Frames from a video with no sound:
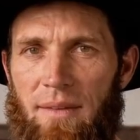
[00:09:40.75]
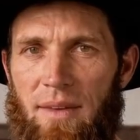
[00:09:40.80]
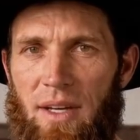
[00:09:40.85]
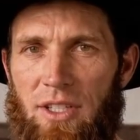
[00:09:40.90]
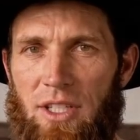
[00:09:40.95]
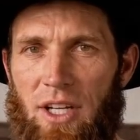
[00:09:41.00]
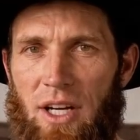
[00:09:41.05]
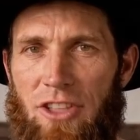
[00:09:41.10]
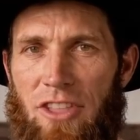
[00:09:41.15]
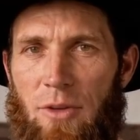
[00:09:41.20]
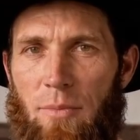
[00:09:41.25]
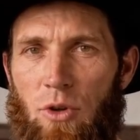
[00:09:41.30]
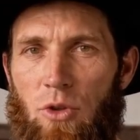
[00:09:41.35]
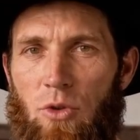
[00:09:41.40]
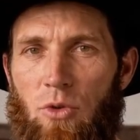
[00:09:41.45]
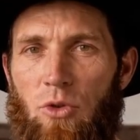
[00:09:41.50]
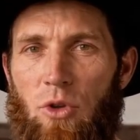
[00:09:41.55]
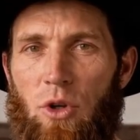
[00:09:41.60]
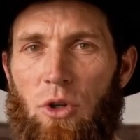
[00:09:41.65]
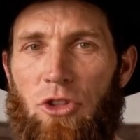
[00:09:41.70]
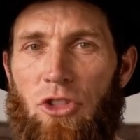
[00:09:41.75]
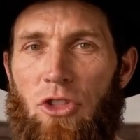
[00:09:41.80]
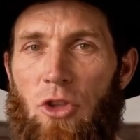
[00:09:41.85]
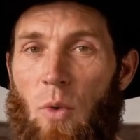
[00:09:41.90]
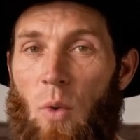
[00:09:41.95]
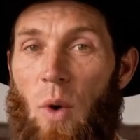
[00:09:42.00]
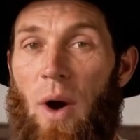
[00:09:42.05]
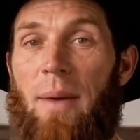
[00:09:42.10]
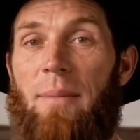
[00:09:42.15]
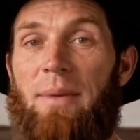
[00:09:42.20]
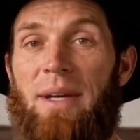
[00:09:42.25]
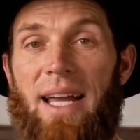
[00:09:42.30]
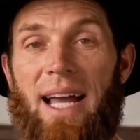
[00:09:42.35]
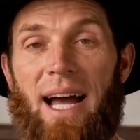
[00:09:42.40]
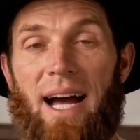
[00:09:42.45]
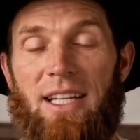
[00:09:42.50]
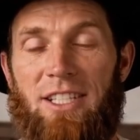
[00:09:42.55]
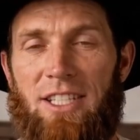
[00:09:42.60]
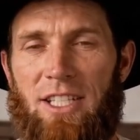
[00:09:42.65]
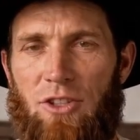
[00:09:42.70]
A customer who learns to wipe the
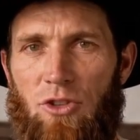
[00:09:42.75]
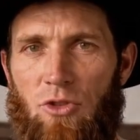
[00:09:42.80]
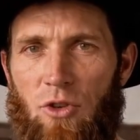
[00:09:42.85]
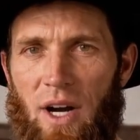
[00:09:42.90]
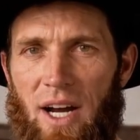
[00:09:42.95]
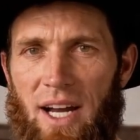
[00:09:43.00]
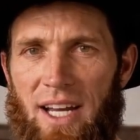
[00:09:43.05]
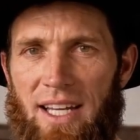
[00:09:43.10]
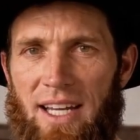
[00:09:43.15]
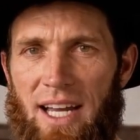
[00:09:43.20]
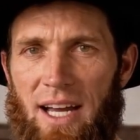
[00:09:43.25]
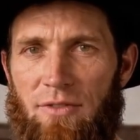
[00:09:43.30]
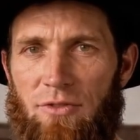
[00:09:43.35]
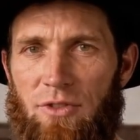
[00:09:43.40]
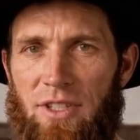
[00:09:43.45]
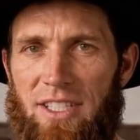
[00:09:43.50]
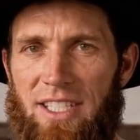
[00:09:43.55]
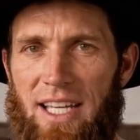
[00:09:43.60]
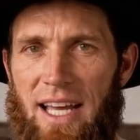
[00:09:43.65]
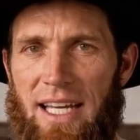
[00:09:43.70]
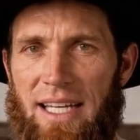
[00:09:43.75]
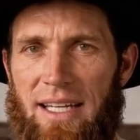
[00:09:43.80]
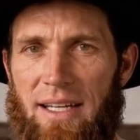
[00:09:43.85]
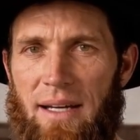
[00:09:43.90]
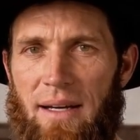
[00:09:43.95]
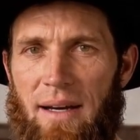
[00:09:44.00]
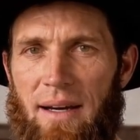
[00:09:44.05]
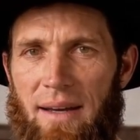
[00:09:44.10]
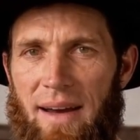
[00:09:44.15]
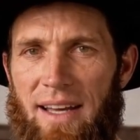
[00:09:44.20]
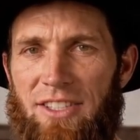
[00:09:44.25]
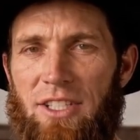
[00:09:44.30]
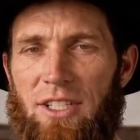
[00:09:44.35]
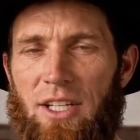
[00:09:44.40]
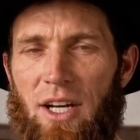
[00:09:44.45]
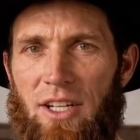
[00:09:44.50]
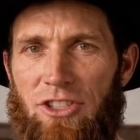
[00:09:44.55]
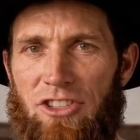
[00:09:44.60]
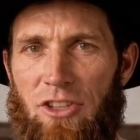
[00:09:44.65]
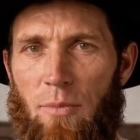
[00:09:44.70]
gasket dry every day is a
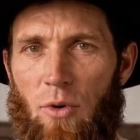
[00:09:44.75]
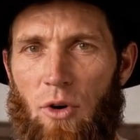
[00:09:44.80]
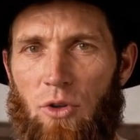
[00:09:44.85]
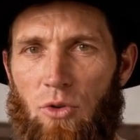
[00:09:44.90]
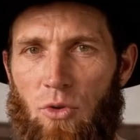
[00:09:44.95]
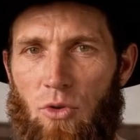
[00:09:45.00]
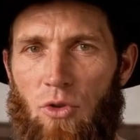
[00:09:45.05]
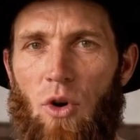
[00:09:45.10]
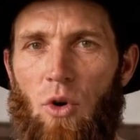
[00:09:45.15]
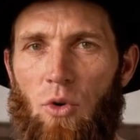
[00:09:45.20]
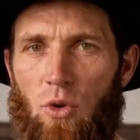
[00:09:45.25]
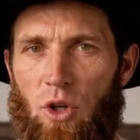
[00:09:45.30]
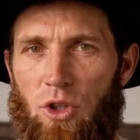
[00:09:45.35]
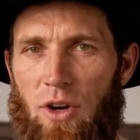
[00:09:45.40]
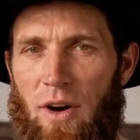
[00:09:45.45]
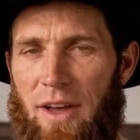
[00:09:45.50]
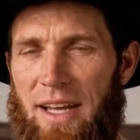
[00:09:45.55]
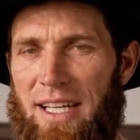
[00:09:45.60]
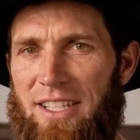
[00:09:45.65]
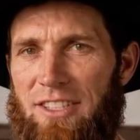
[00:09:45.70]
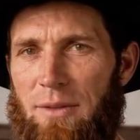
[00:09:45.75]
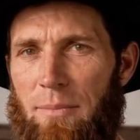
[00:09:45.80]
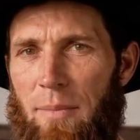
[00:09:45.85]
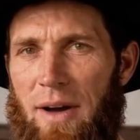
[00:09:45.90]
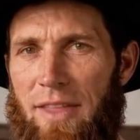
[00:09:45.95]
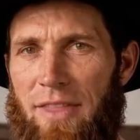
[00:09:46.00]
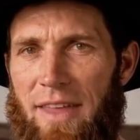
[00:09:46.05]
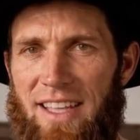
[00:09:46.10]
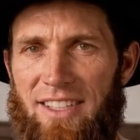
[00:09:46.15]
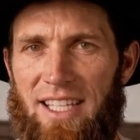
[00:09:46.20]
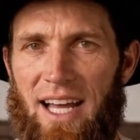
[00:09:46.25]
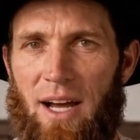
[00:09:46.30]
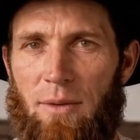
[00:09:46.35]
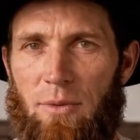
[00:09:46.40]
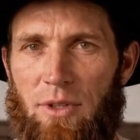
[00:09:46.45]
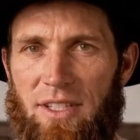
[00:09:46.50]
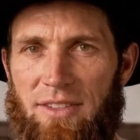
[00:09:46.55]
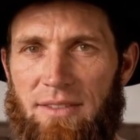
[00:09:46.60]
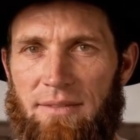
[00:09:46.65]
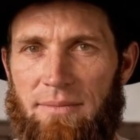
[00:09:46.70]
customer who no longer needs a monthly
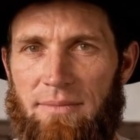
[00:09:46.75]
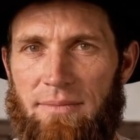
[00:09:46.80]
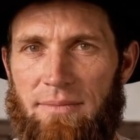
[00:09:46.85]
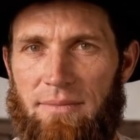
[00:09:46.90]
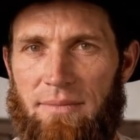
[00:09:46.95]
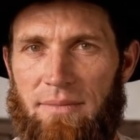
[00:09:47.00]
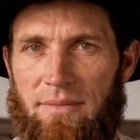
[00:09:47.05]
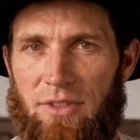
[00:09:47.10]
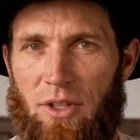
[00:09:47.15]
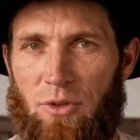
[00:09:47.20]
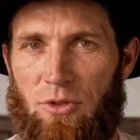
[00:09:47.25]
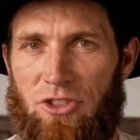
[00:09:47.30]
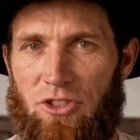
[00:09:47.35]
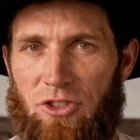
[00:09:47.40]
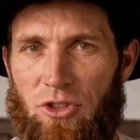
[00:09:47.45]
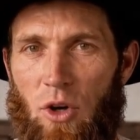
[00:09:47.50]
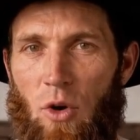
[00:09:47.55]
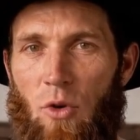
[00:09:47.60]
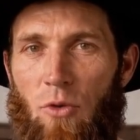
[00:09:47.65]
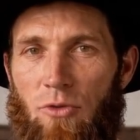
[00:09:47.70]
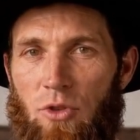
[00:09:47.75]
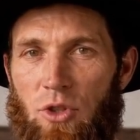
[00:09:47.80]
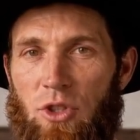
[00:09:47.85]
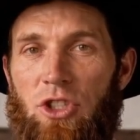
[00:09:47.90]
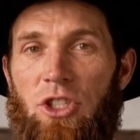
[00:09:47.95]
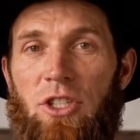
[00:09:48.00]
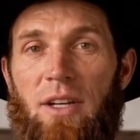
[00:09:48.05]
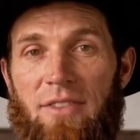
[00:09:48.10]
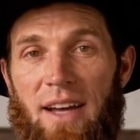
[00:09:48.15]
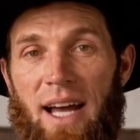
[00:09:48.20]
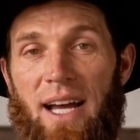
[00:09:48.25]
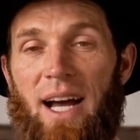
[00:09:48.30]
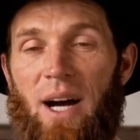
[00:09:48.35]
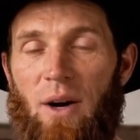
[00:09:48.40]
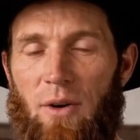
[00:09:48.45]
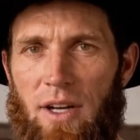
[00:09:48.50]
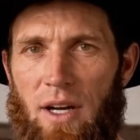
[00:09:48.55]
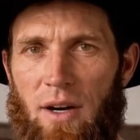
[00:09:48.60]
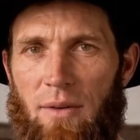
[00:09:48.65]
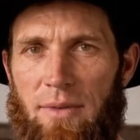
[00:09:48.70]
tablet. There is no version of that
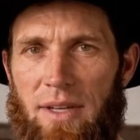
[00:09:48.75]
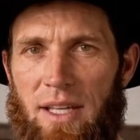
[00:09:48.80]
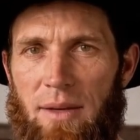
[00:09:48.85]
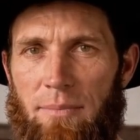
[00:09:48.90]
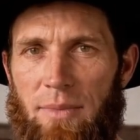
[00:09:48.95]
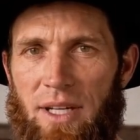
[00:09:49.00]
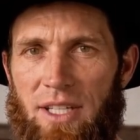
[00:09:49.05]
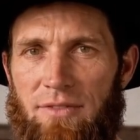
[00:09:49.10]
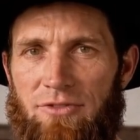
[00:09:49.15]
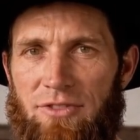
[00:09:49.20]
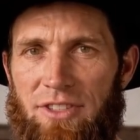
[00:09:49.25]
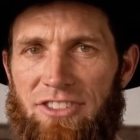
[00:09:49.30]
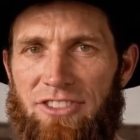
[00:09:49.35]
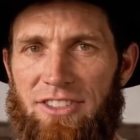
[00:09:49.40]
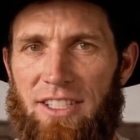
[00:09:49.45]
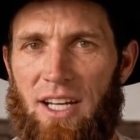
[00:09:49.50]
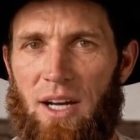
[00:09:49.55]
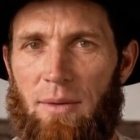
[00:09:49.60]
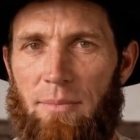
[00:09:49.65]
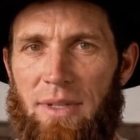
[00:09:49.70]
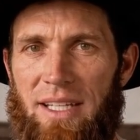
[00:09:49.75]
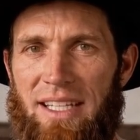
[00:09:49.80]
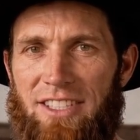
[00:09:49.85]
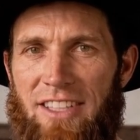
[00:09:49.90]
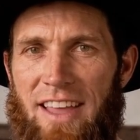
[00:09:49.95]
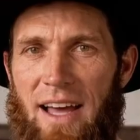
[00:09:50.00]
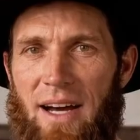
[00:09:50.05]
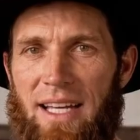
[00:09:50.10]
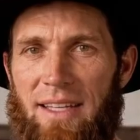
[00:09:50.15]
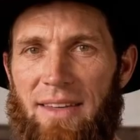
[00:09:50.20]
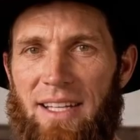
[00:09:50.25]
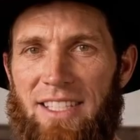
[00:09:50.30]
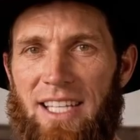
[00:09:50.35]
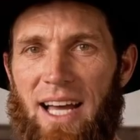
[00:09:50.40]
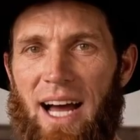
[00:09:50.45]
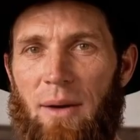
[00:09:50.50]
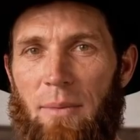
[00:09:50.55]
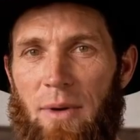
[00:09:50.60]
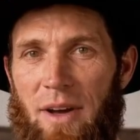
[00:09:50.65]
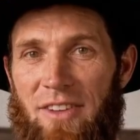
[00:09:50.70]
outcome that benefits the company selling the
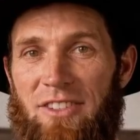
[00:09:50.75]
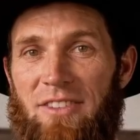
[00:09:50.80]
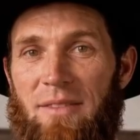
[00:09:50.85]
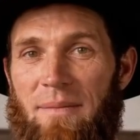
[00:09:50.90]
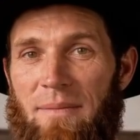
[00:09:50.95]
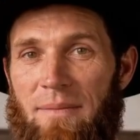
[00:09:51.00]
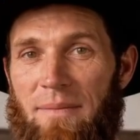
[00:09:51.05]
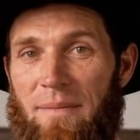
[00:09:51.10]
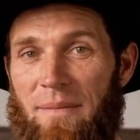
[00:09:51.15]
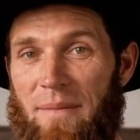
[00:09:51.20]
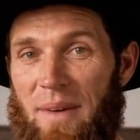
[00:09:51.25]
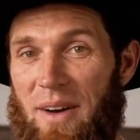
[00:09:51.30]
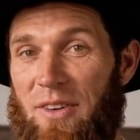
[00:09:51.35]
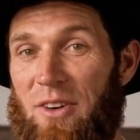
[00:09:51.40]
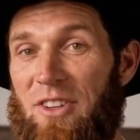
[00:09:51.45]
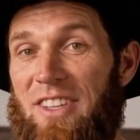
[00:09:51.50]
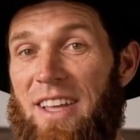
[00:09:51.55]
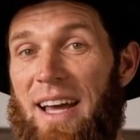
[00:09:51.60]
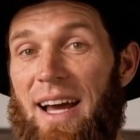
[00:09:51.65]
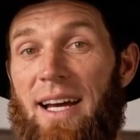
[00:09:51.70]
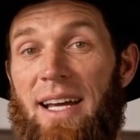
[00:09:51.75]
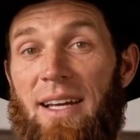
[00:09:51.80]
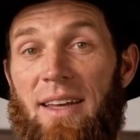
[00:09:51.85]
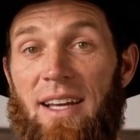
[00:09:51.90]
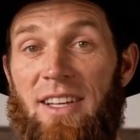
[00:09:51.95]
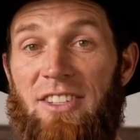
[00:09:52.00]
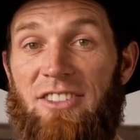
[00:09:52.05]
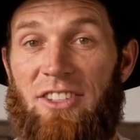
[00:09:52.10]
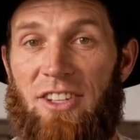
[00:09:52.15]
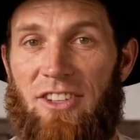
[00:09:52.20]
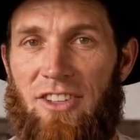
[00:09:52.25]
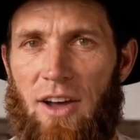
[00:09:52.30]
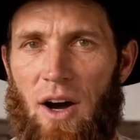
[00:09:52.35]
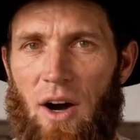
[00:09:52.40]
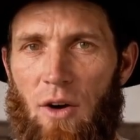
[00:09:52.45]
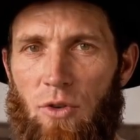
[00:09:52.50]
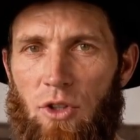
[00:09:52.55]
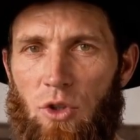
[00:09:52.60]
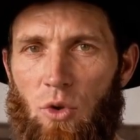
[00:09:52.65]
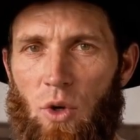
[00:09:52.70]
tablets. Understanding this does
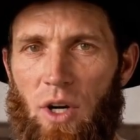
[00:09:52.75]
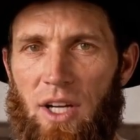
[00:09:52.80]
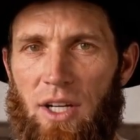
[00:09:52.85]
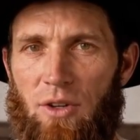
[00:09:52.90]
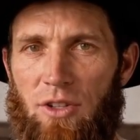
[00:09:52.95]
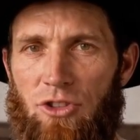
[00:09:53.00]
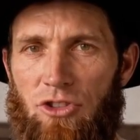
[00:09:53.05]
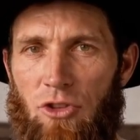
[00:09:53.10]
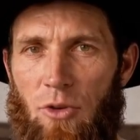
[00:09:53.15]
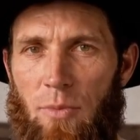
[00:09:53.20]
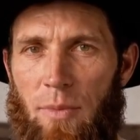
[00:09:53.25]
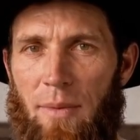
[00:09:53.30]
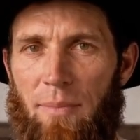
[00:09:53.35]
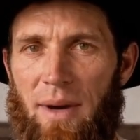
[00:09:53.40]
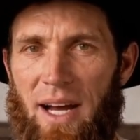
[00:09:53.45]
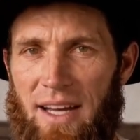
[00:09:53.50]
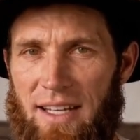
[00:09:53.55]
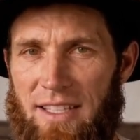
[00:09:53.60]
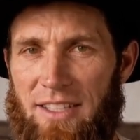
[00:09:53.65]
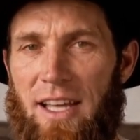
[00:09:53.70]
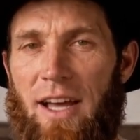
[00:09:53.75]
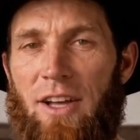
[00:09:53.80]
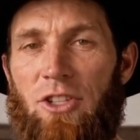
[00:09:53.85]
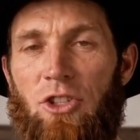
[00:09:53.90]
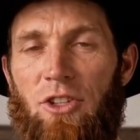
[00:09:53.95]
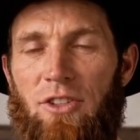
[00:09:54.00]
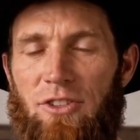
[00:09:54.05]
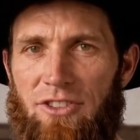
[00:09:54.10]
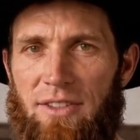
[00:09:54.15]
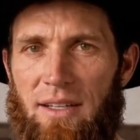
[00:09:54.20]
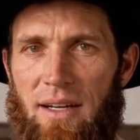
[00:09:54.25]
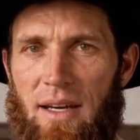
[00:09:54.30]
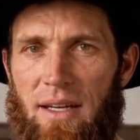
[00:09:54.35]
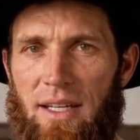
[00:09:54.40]
not require assuming bad intentions.